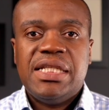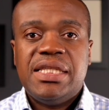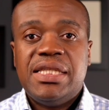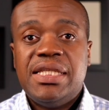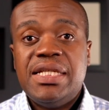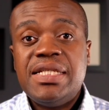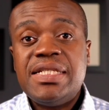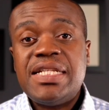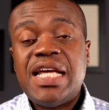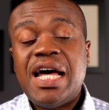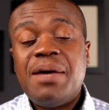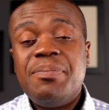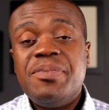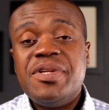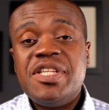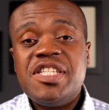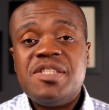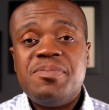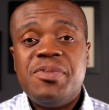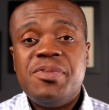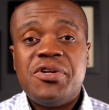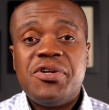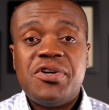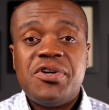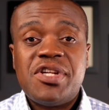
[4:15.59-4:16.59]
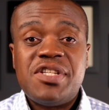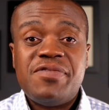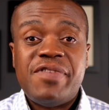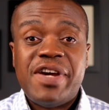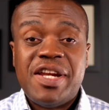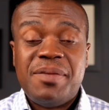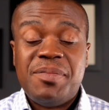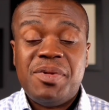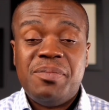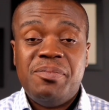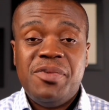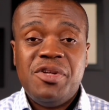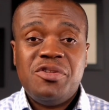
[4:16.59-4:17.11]
This happens because
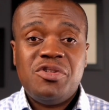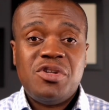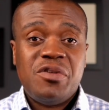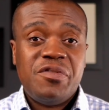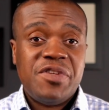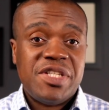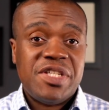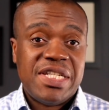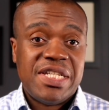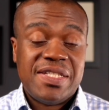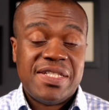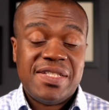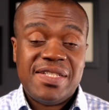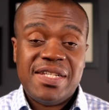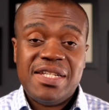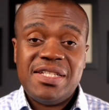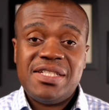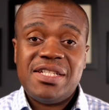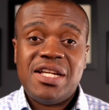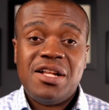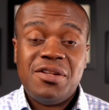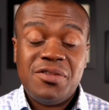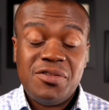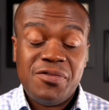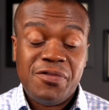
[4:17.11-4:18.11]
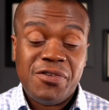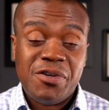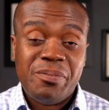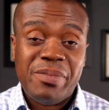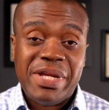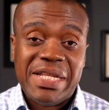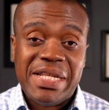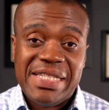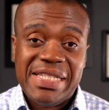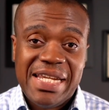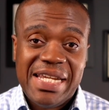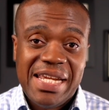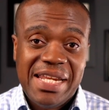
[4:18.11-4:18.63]
vitamin B12 is essential for
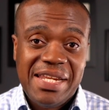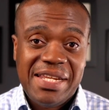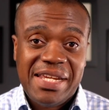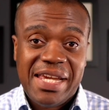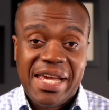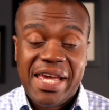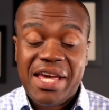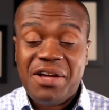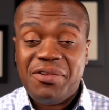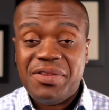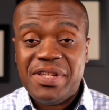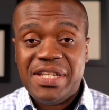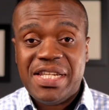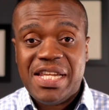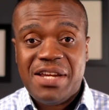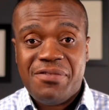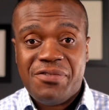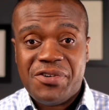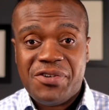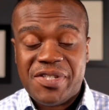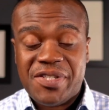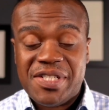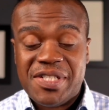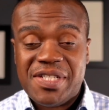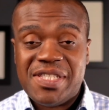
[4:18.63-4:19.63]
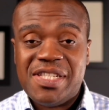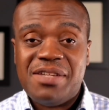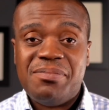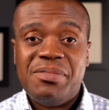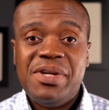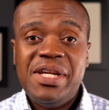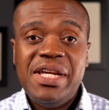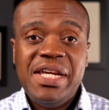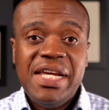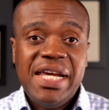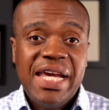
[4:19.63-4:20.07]
maintaining a healthy nervous system.